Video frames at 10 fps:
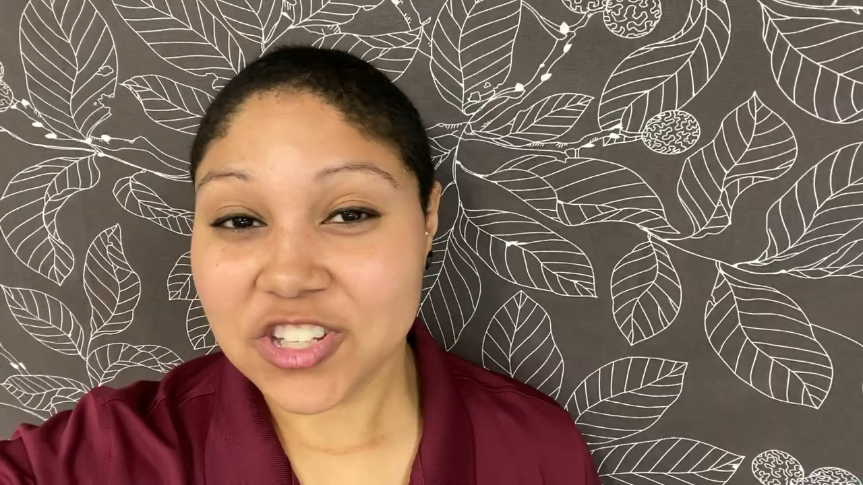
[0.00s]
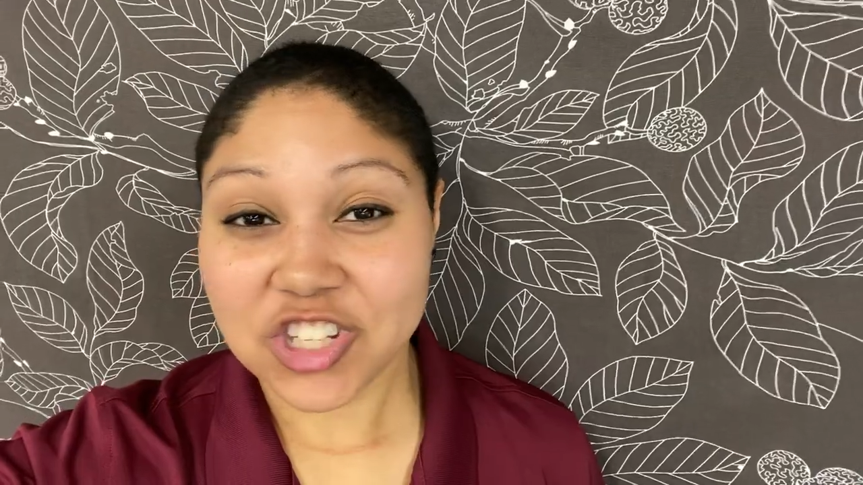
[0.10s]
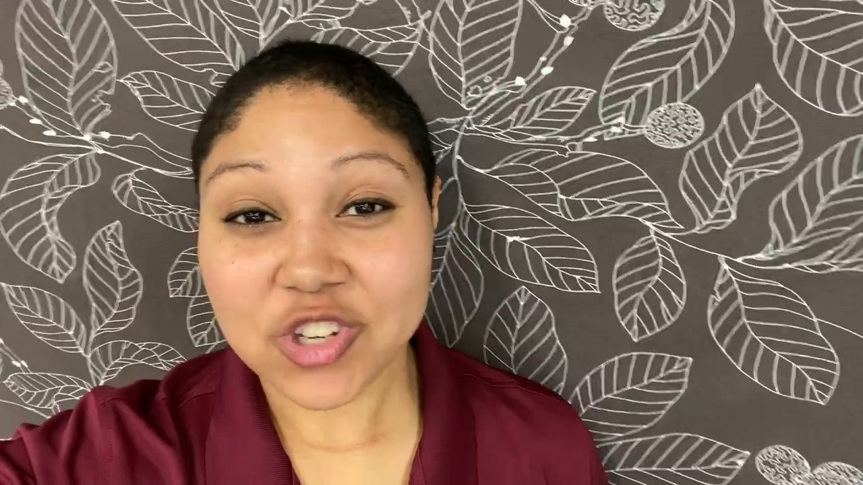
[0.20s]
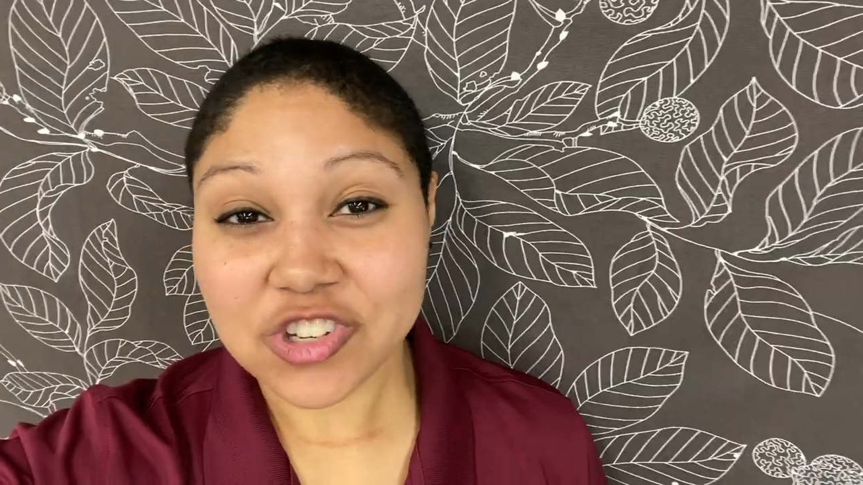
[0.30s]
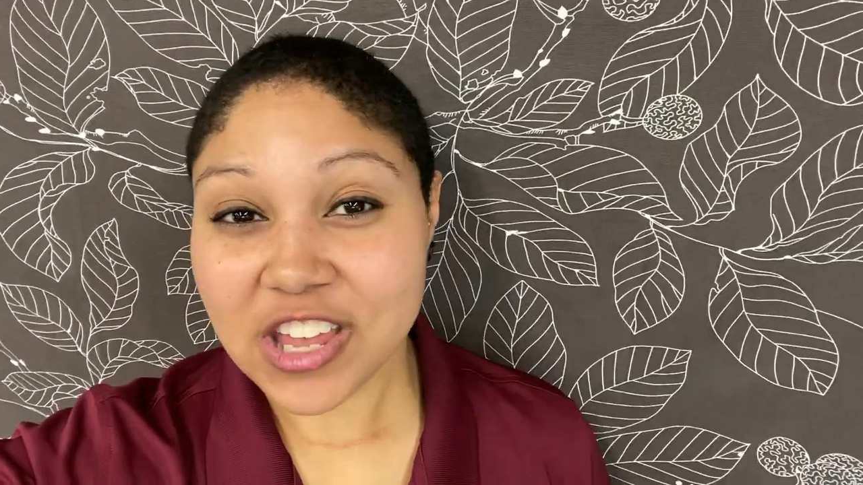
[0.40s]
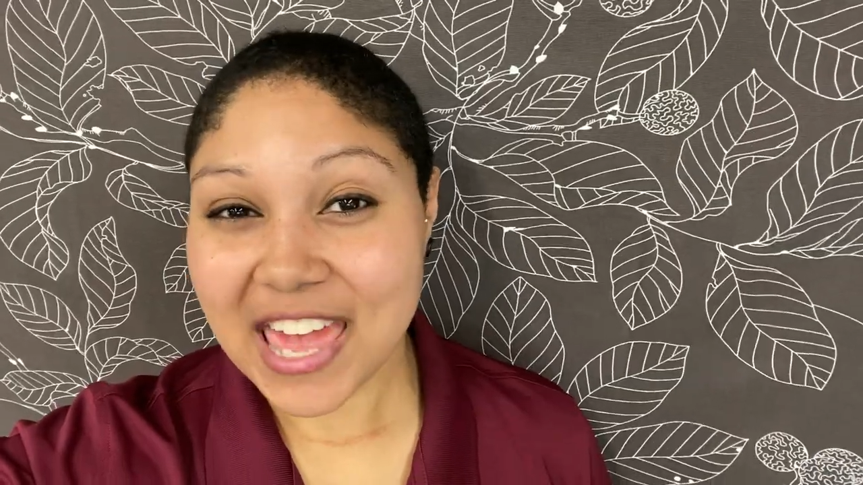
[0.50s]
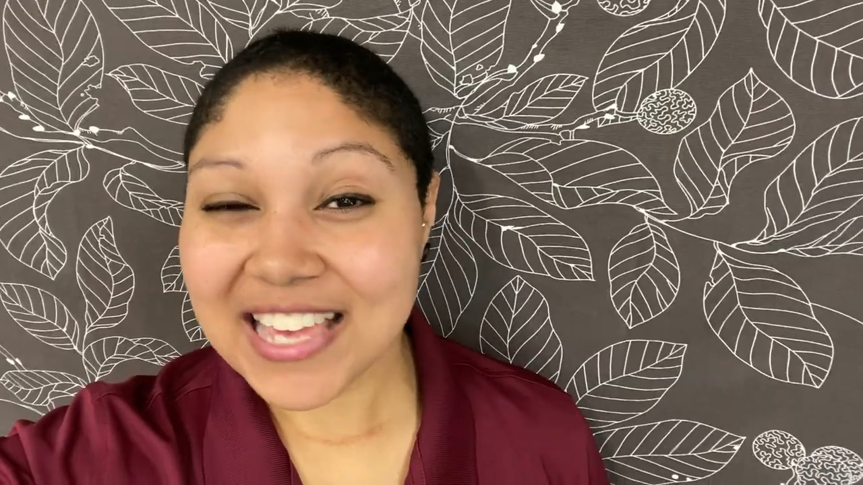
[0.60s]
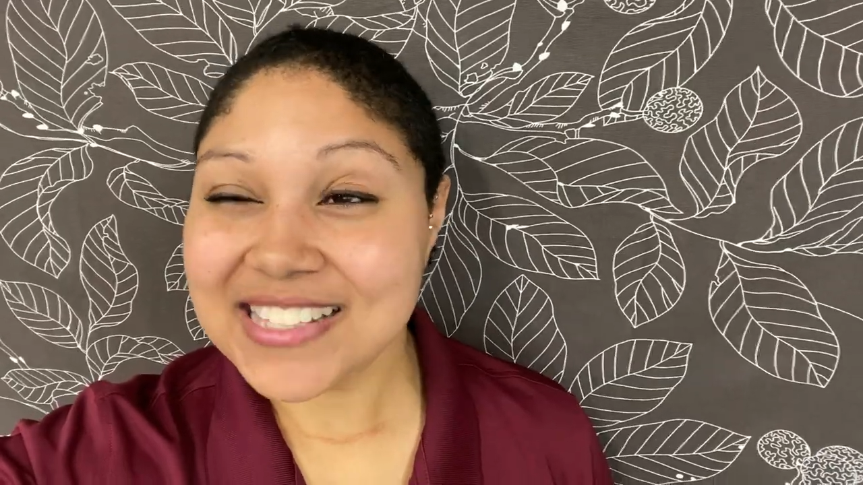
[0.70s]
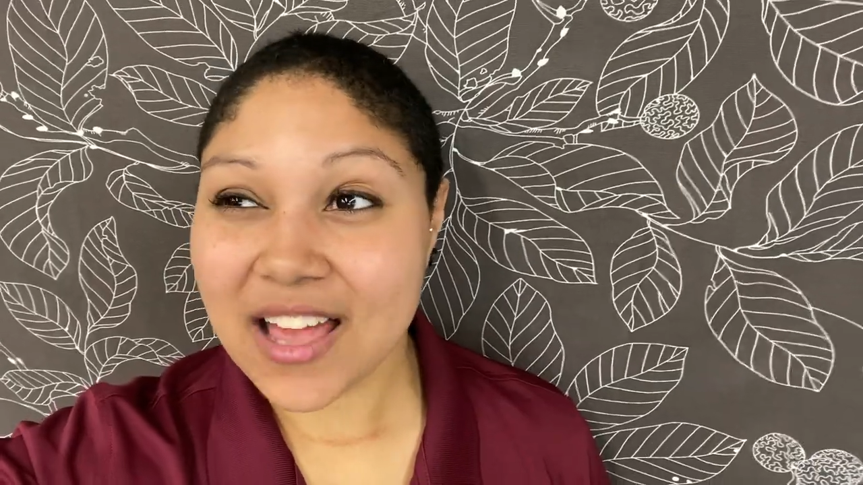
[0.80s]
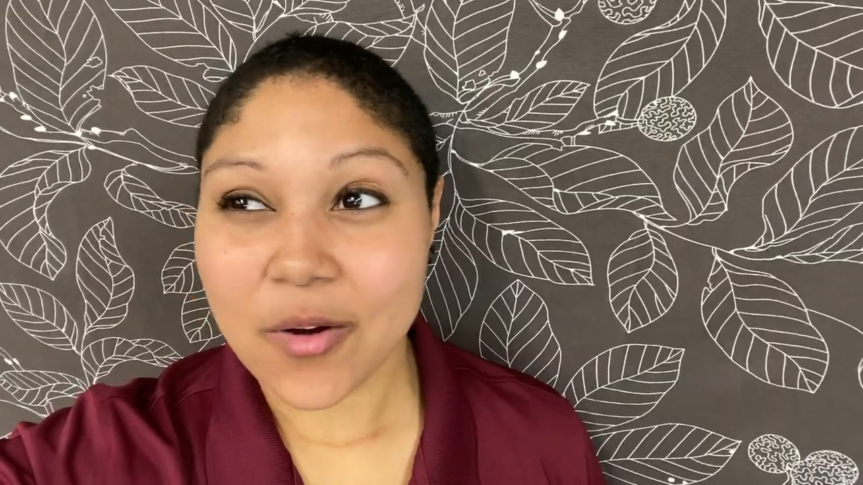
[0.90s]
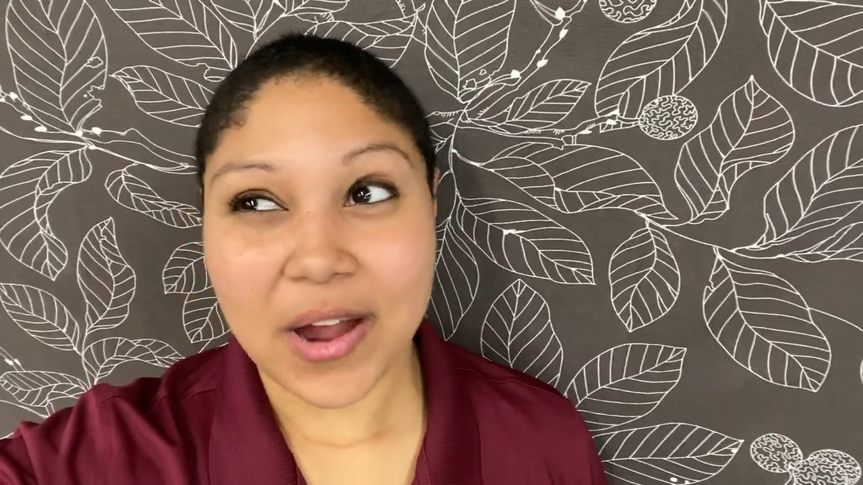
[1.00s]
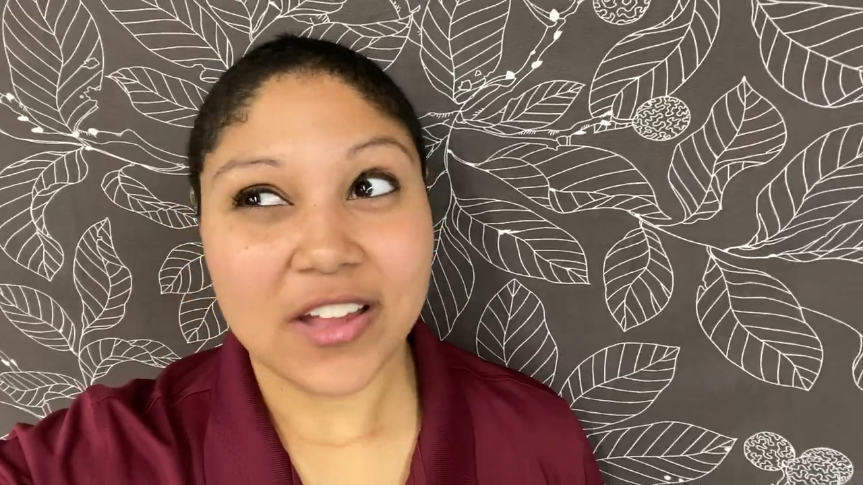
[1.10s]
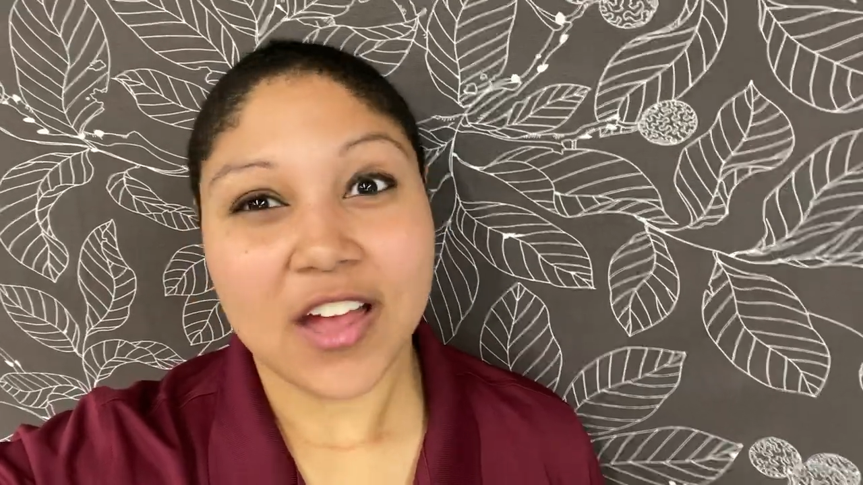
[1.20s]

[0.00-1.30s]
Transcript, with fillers: she usually hangs out around